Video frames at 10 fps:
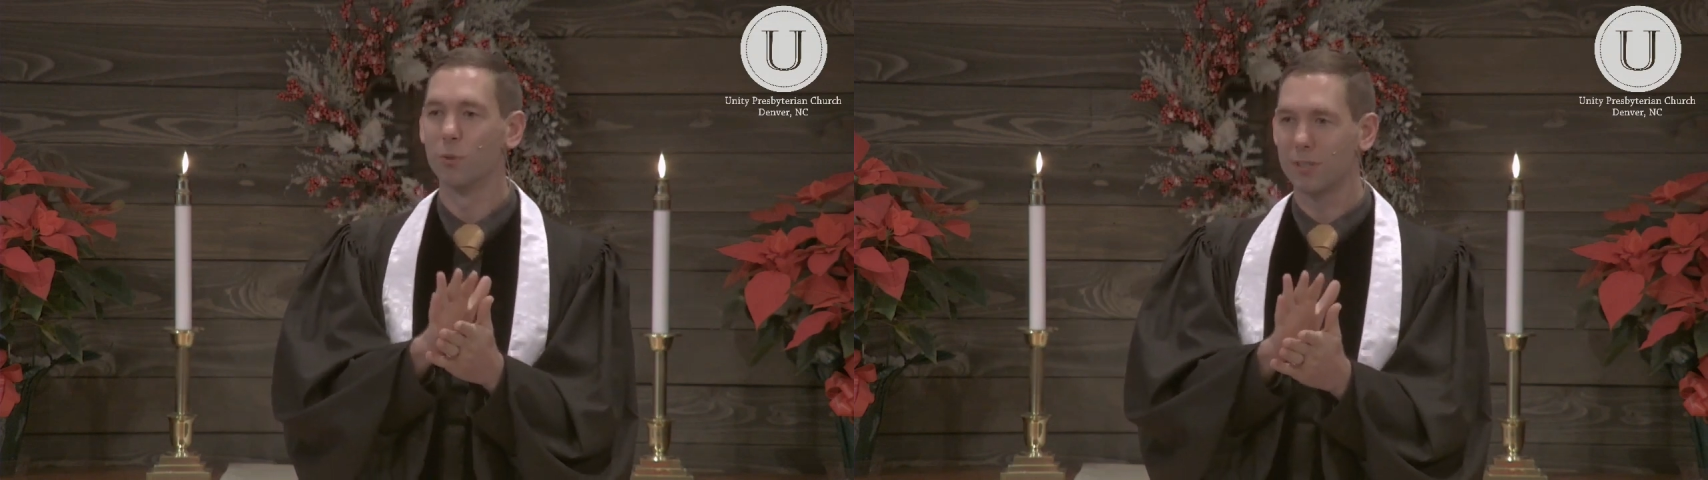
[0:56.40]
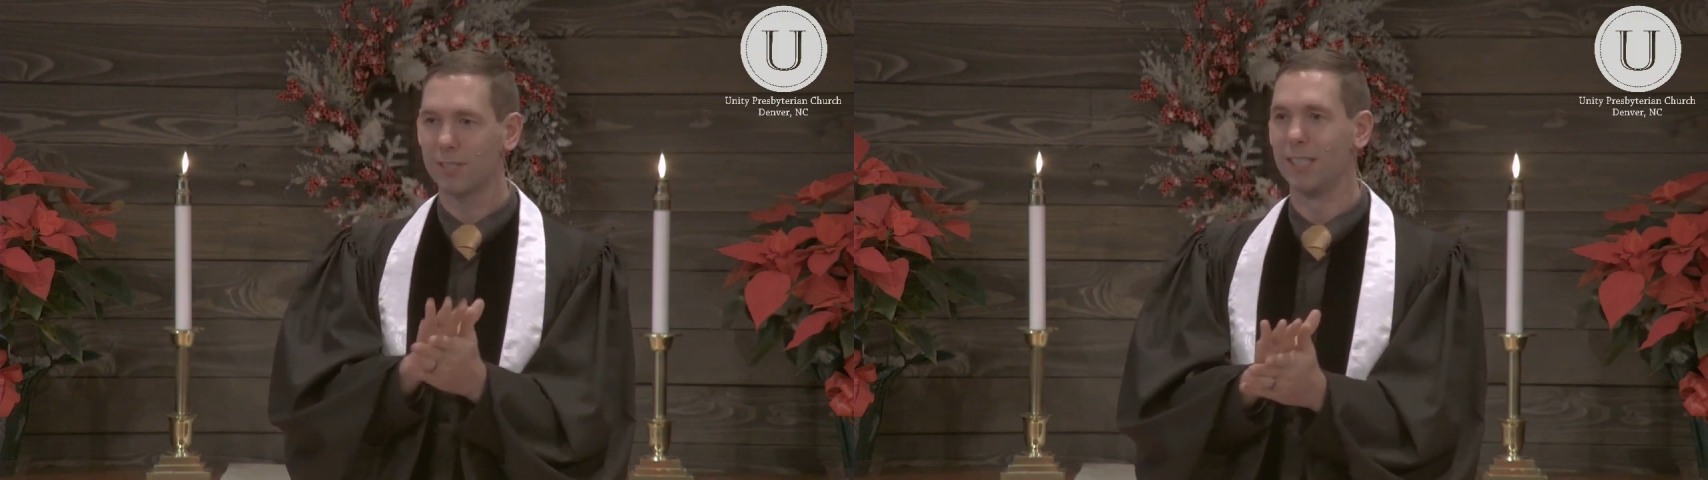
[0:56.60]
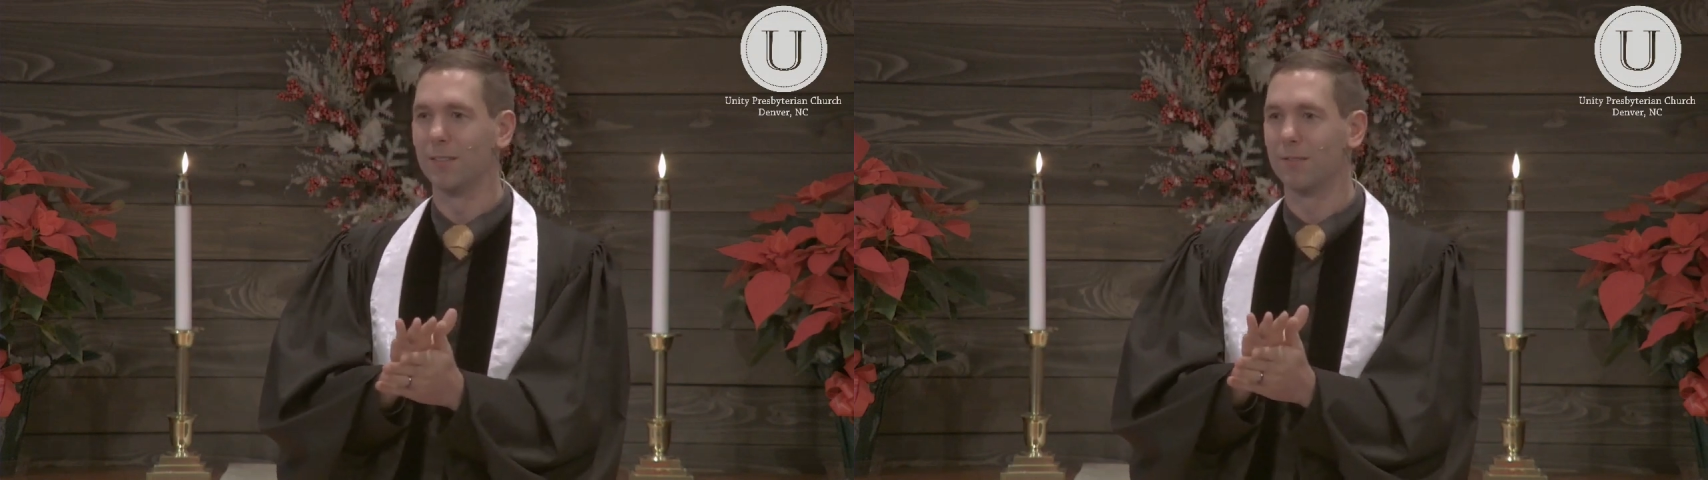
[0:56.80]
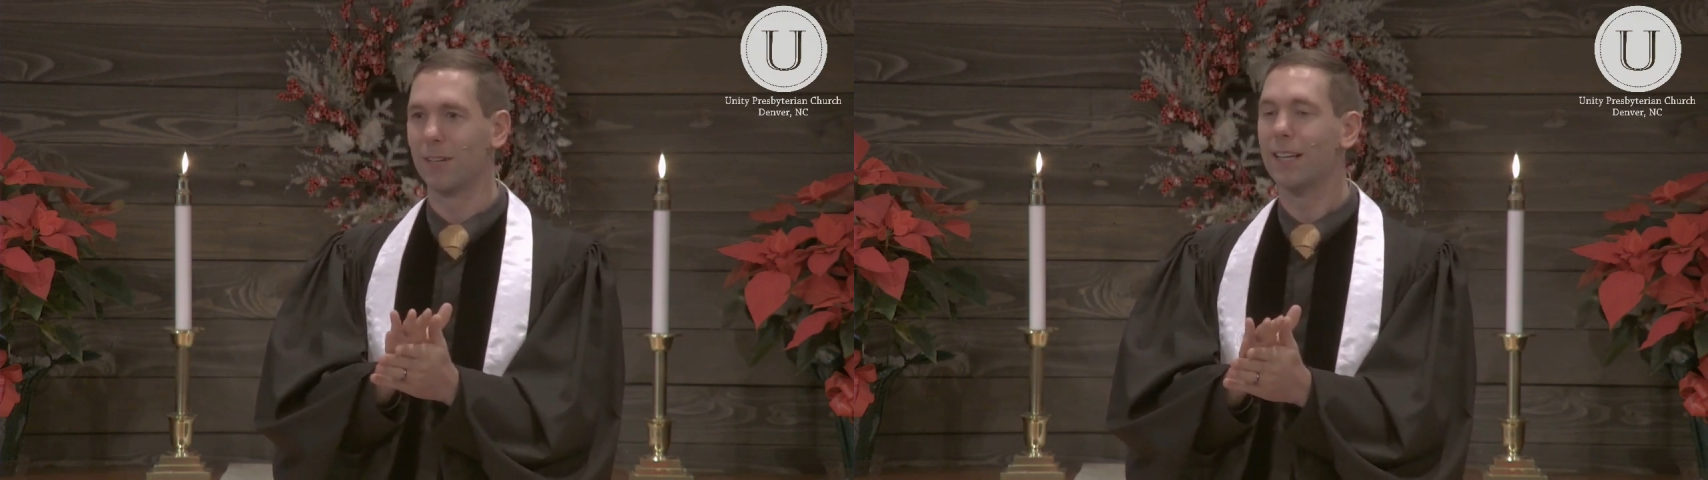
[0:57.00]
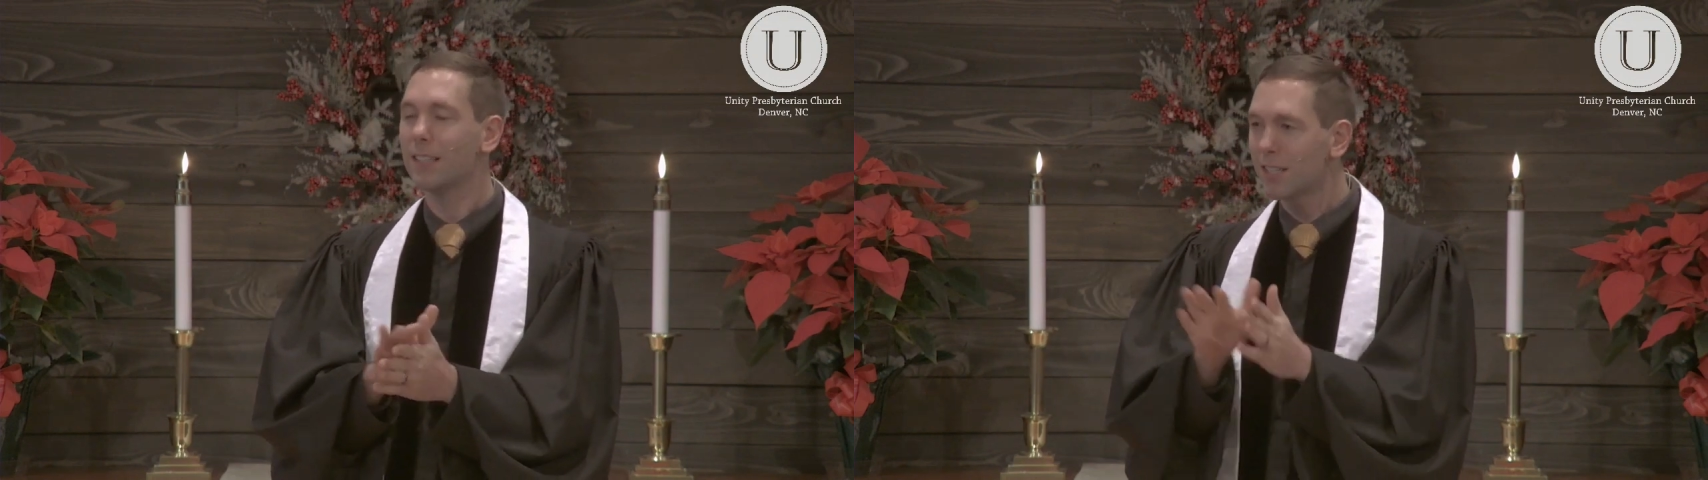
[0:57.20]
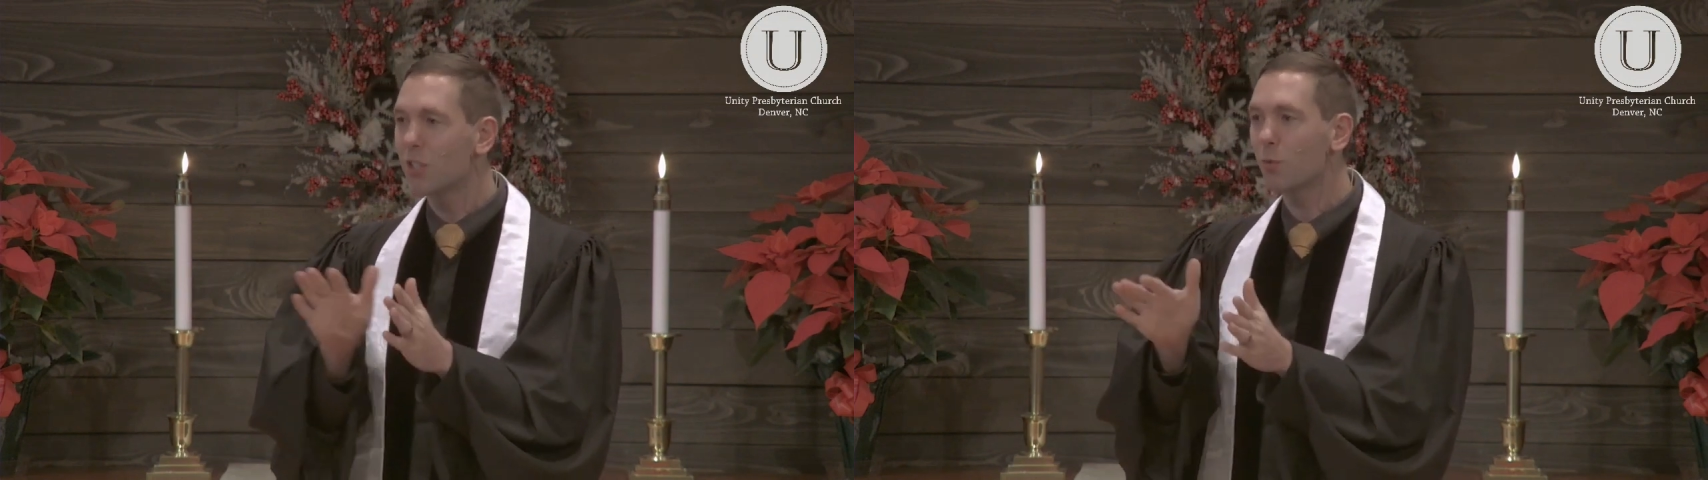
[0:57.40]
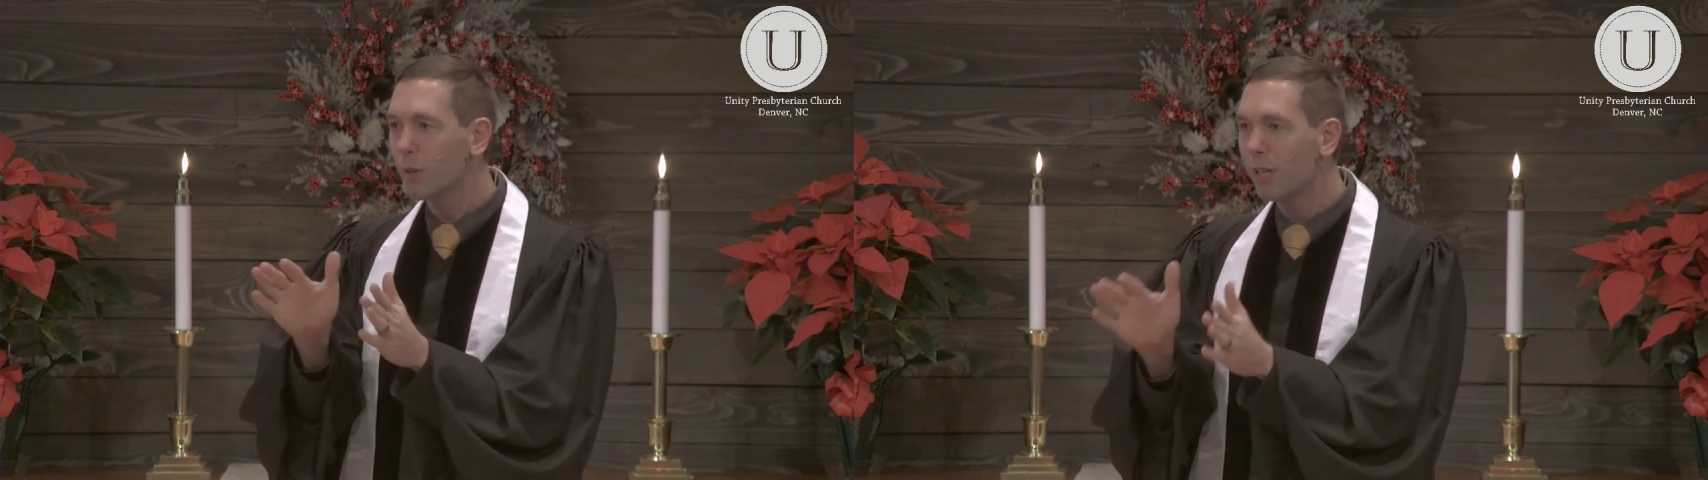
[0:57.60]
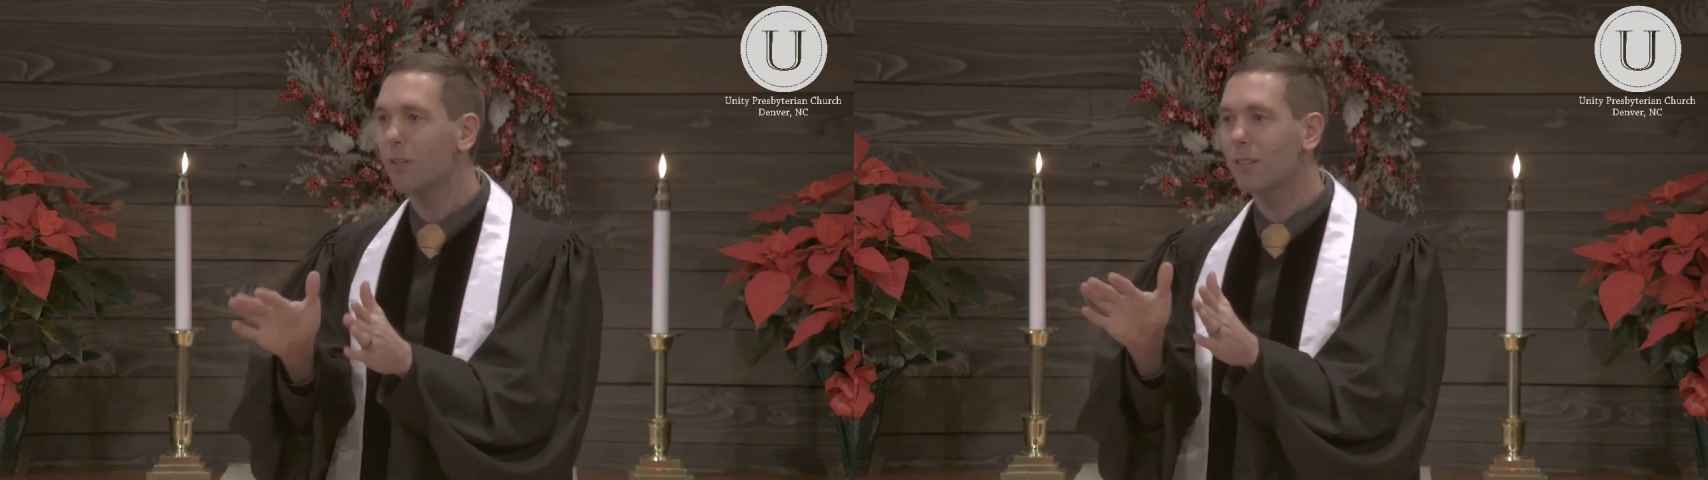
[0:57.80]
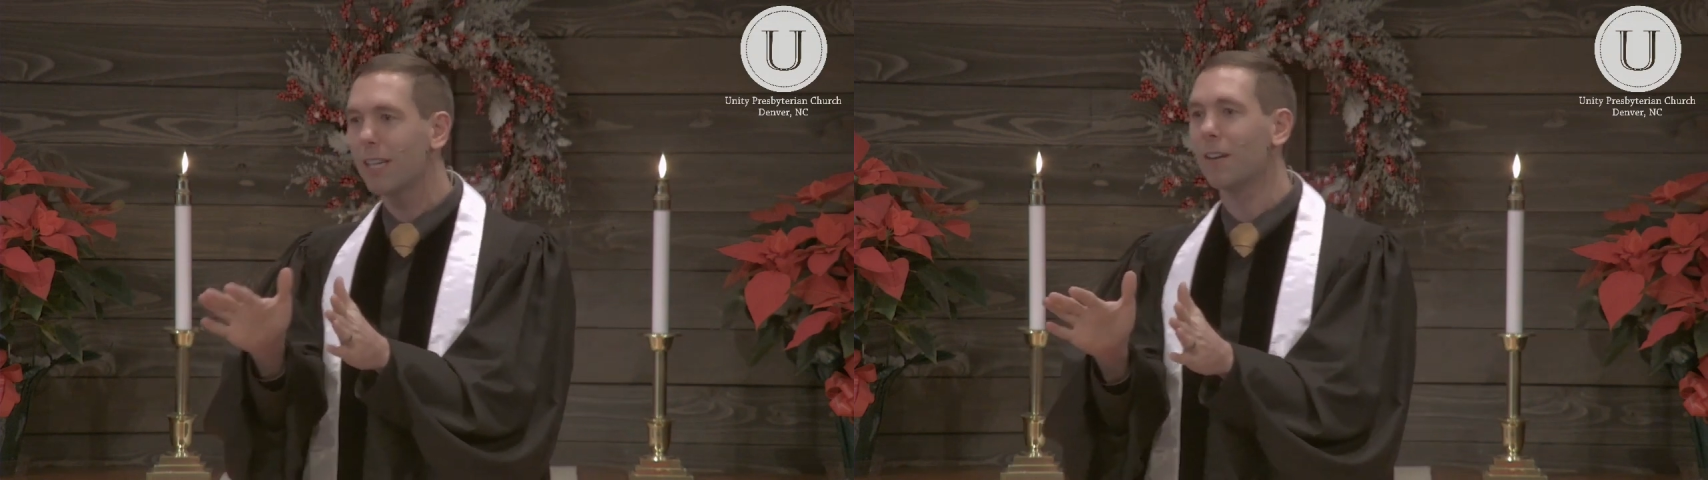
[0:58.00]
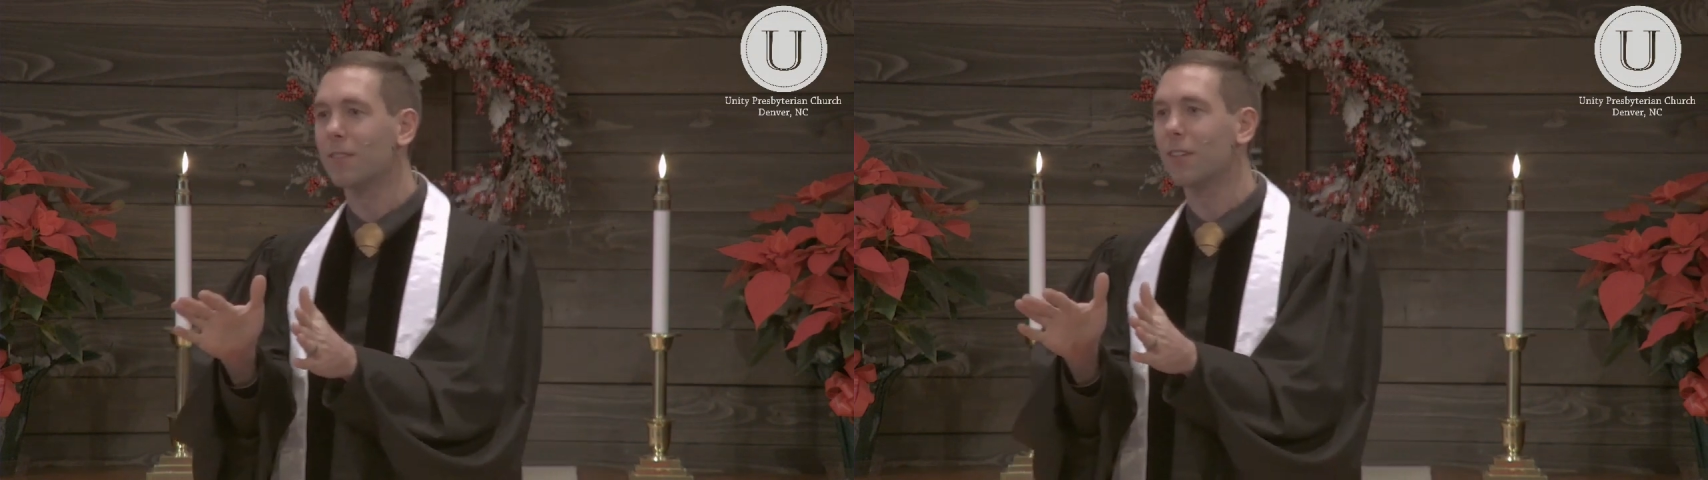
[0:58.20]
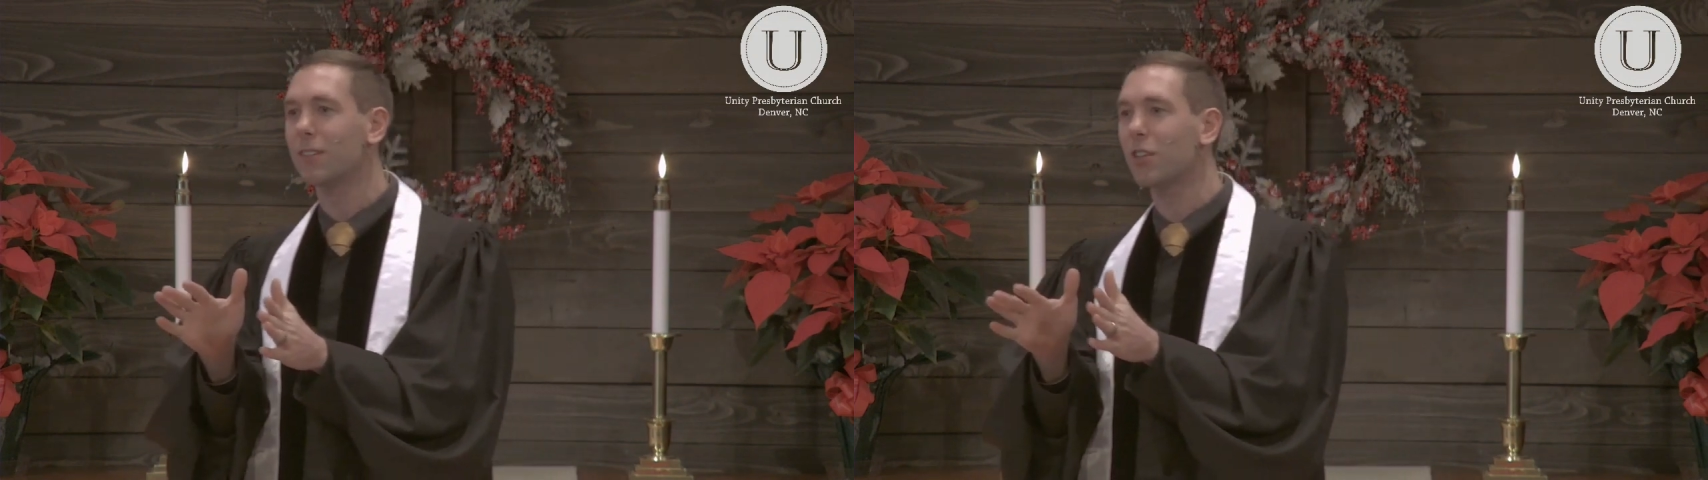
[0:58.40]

receive, and this is a real gift.